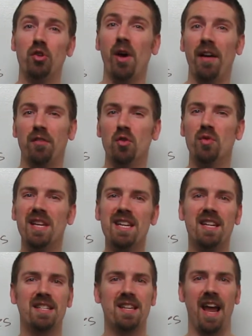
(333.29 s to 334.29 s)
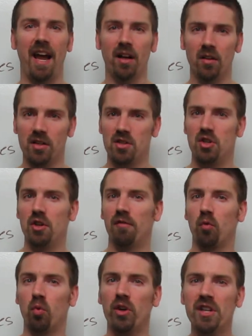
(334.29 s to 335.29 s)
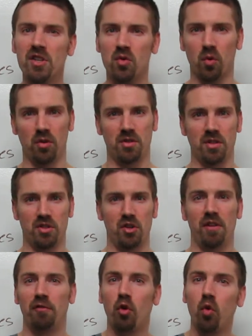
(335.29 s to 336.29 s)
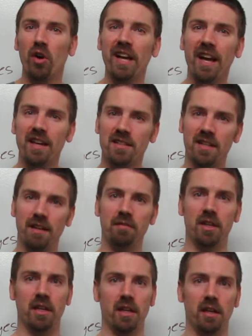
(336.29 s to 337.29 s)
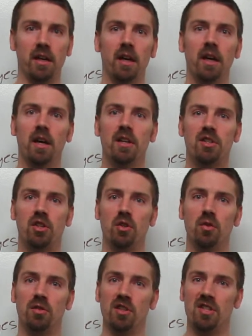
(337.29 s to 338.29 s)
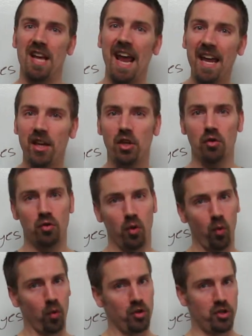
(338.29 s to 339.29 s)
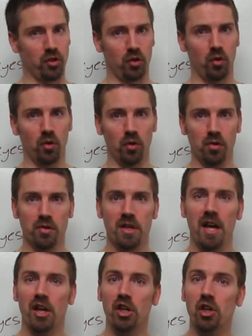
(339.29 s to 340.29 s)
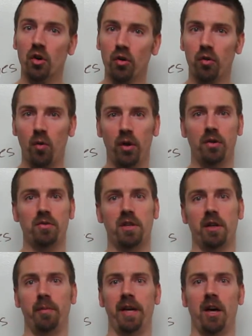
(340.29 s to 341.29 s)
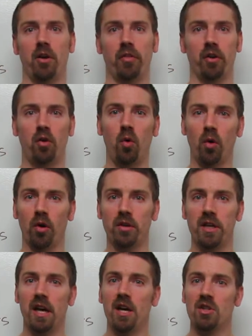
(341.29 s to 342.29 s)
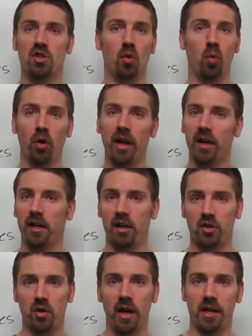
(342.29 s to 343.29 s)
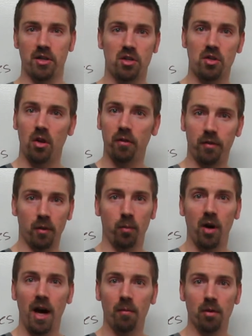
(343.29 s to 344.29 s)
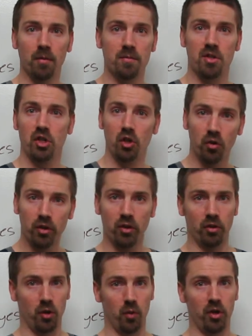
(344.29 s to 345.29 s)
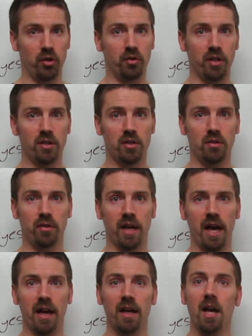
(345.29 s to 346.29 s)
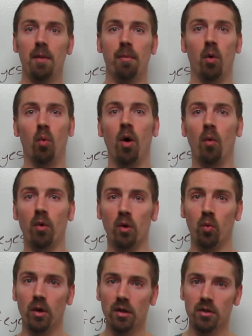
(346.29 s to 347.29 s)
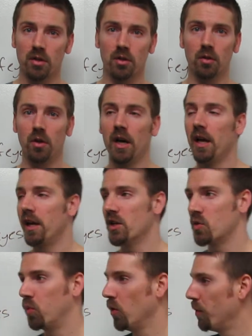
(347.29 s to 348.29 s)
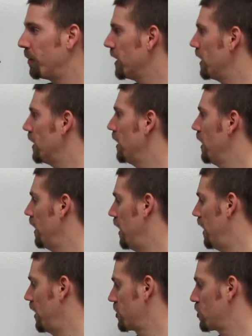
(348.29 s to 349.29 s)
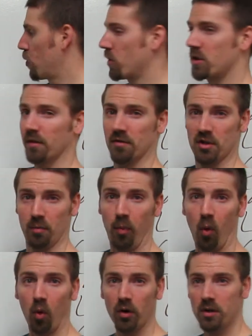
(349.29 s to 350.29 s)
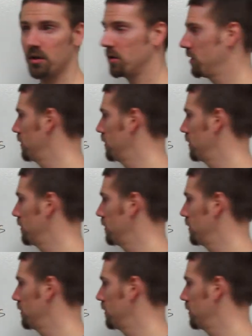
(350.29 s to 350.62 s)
have unique talents, you have resources, you have creativity to take you towards your goals. You're the one who's going to be out on the court, so we're not going to try and solve your problems. You're the only one who can do that. But what we will do is we'll be a source of support,